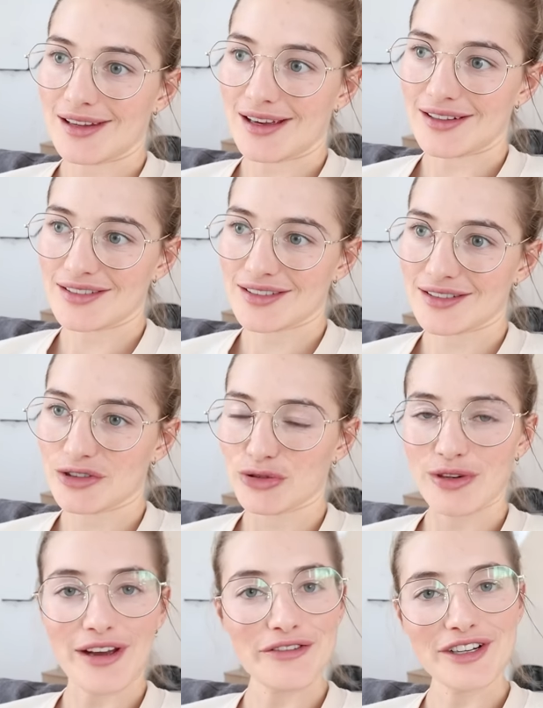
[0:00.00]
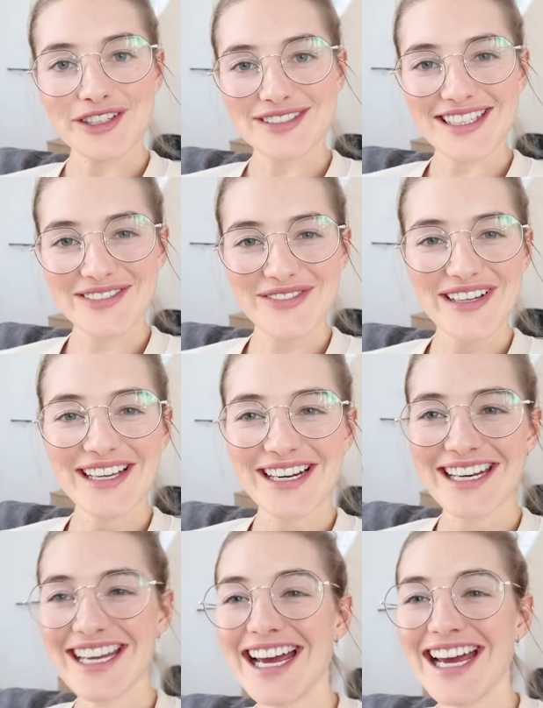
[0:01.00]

the last two and a half years I've been